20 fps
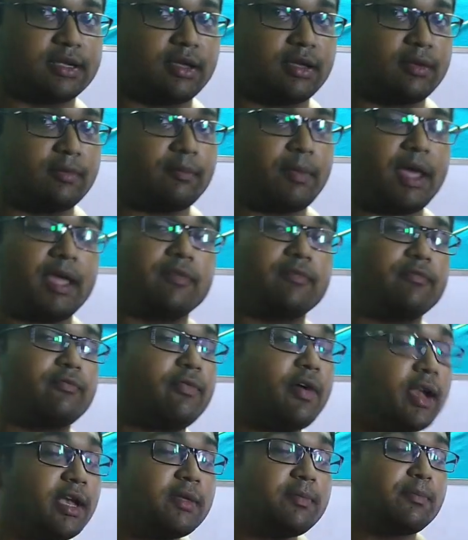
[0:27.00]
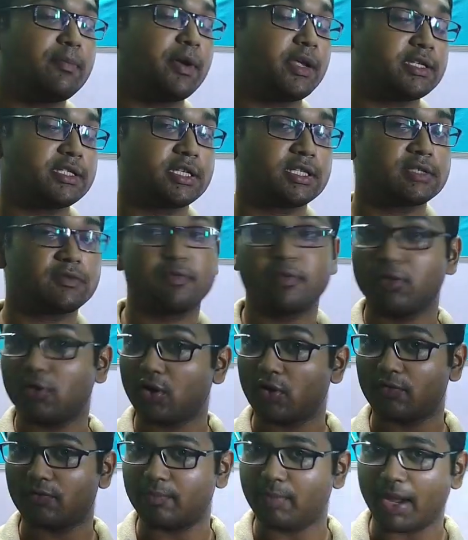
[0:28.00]
by a very precious viewer
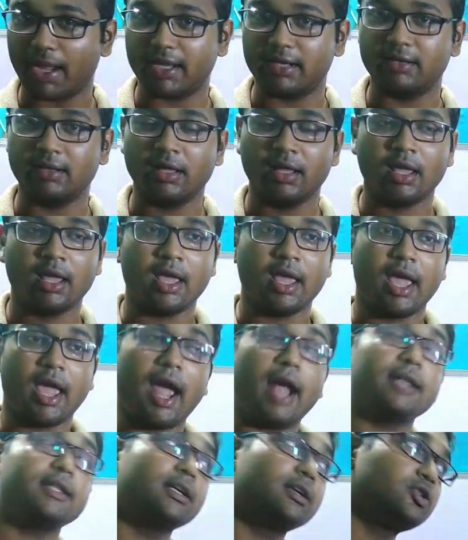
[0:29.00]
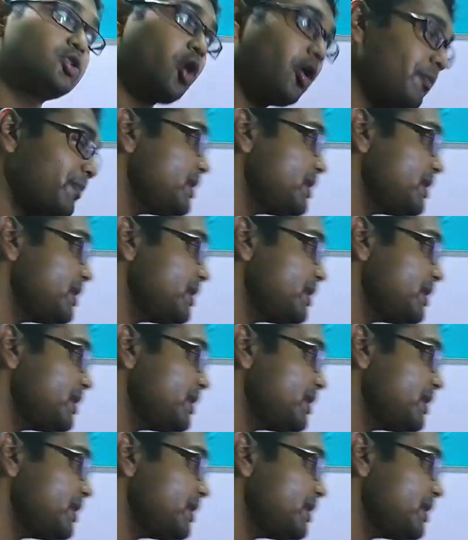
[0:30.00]
of mine. And the topic